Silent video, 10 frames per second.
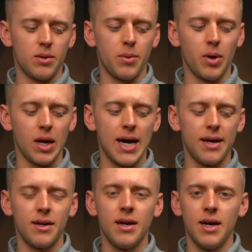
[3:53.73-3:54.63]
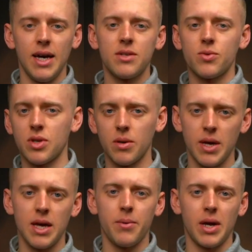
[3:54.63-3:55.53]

So I'm glad Hazel's going to be here.